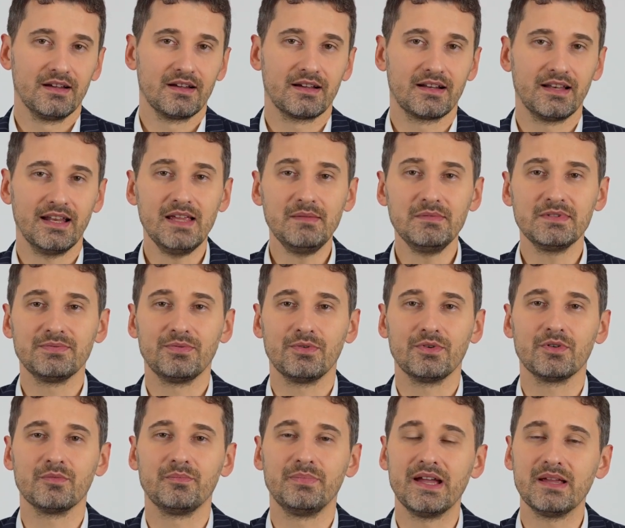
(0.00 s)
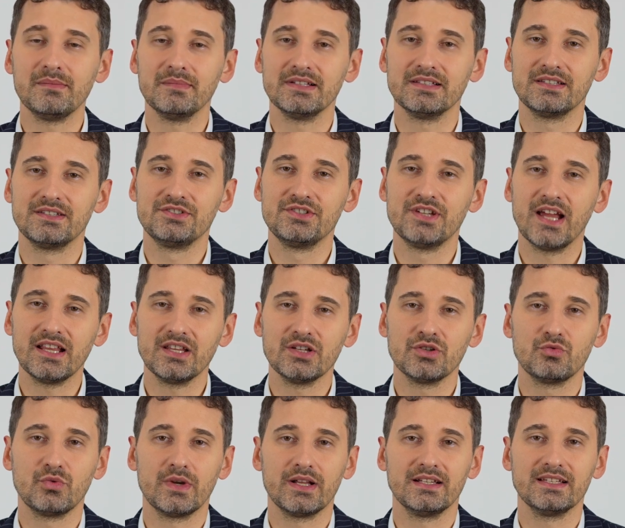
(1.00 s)
Claims for payment
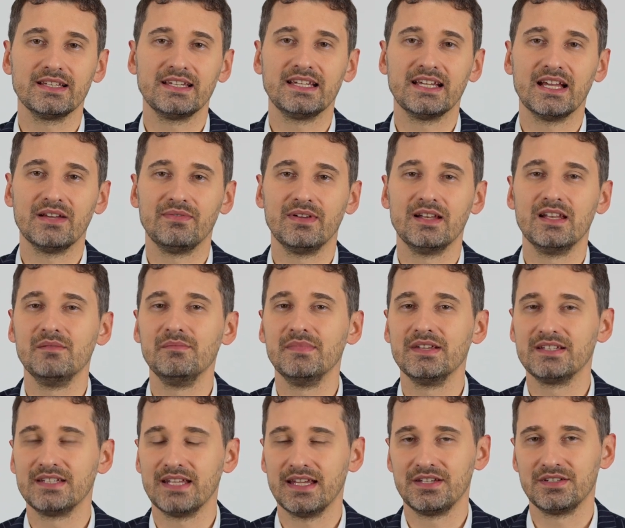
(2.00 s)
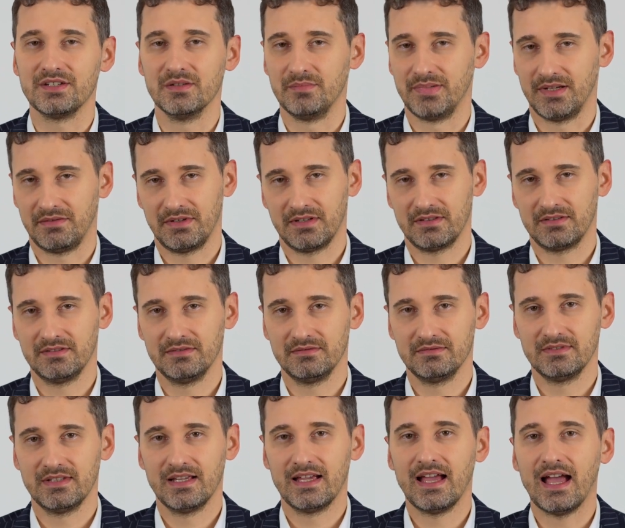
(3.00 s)
generally have a limitation period,
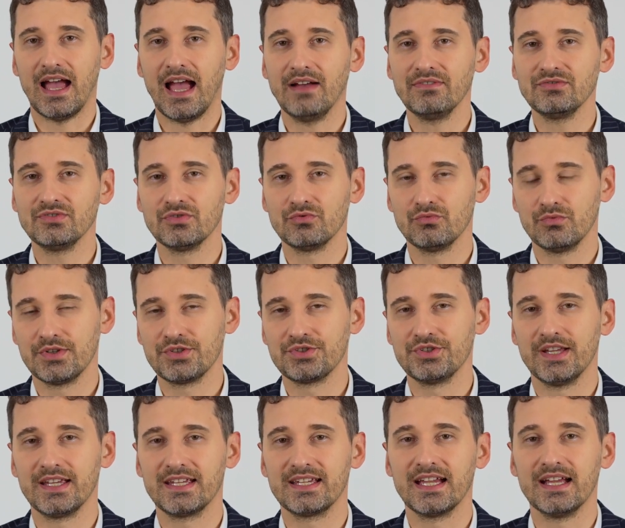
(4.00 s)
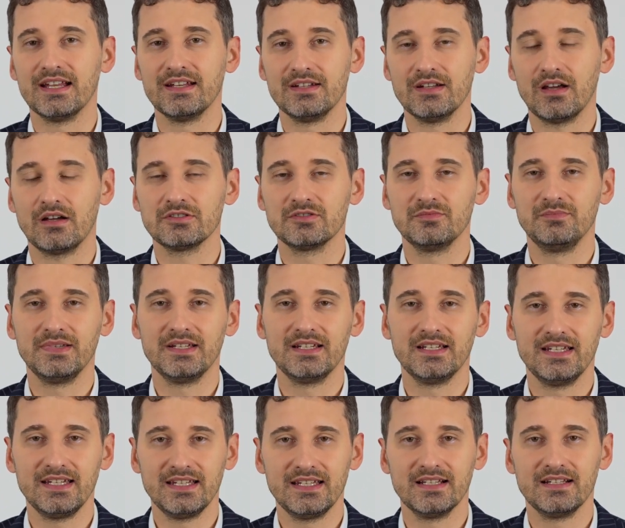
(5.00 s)
after which they cannot be
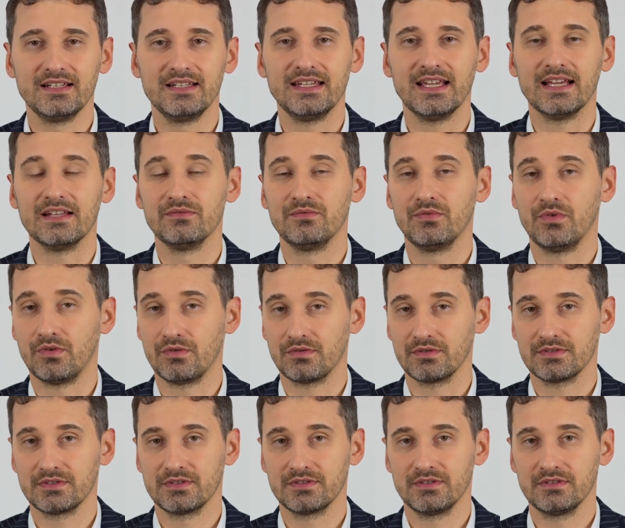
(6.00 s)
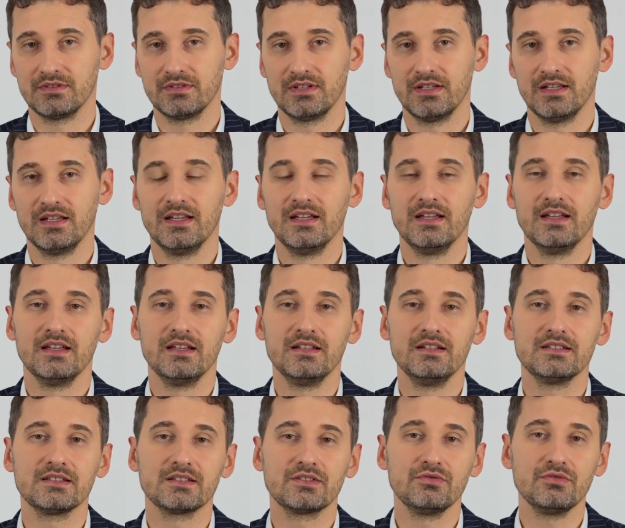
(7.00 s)
legally enforced. It
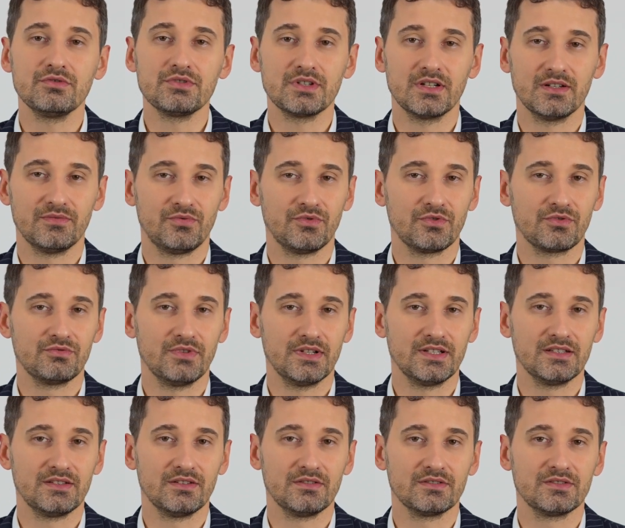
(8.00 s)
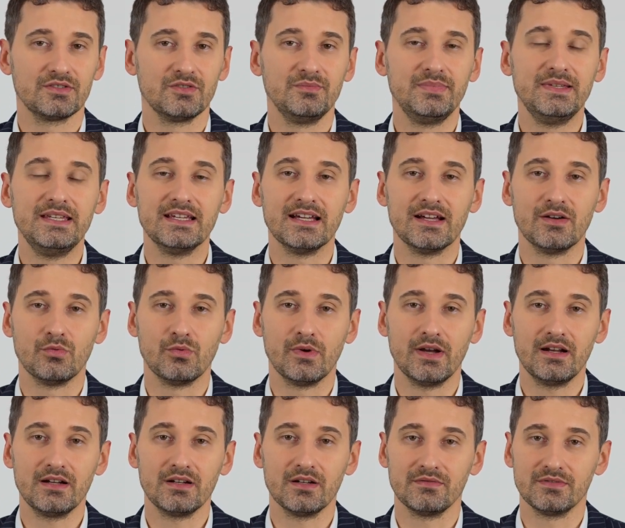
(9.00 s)
is crucial for creditors to be
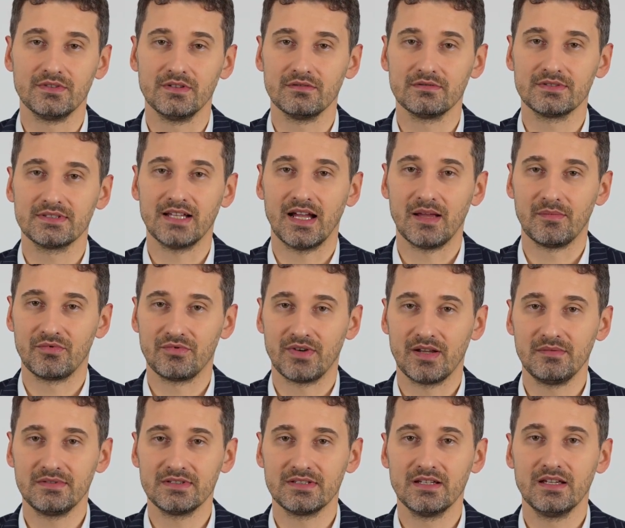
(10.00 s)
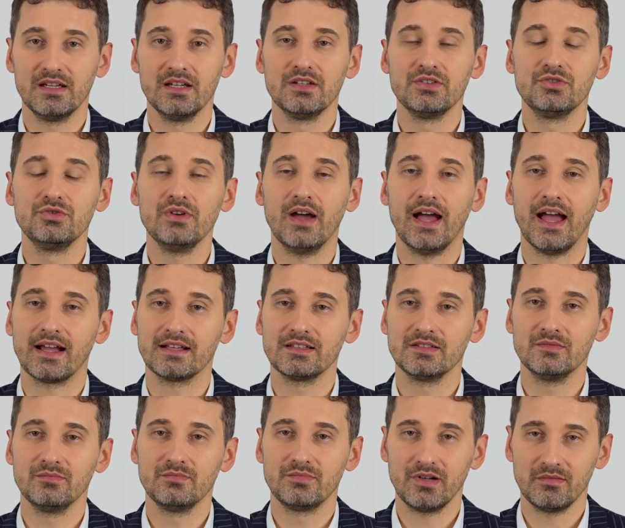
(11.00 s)
aware of those timeframes to
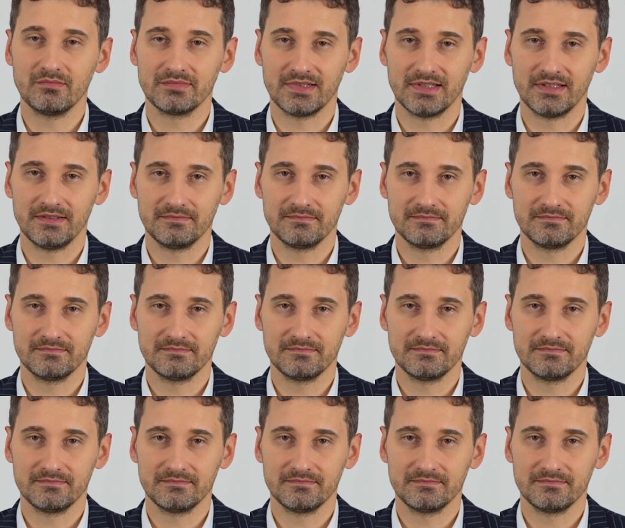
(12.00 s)
act promptly.